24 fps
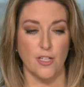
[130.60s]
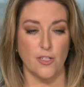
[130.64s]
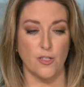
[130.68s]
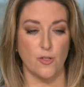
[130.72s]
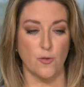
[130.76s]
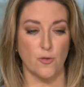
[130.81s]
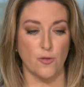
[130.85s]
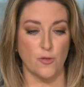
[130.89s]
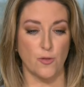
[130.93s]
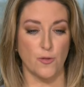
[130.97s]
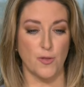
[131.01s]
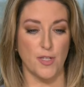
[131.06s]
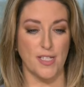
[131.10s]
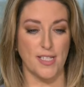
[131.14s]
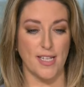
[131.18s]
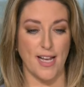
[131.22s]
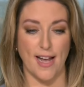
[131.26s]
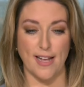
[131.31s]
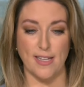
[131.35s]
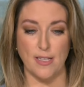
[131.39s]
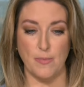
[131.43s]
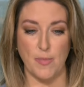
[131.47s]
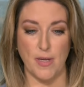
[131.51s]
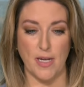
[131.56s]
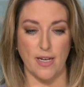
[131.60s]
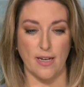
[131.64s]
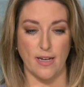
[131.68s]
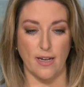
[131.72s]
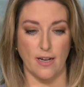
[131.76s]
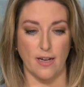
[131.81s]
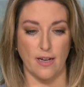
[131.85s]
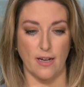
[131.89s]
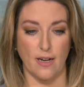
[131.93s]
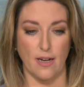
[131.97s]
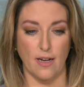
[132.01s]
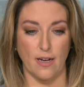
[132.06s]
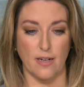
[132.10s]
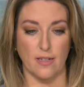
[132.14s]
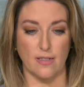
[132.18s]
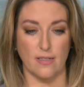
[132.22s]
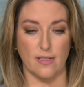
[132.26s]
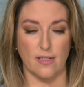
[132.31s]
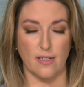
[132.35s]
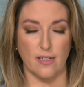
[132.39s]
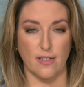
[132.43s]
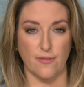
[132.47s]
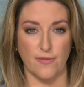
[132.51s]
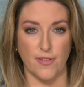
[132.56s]
So, so this has been a, a,
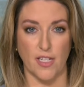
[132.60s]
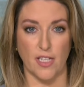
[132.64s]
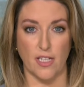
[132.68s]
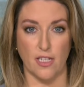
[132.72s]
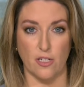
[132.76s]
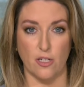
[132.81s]
significant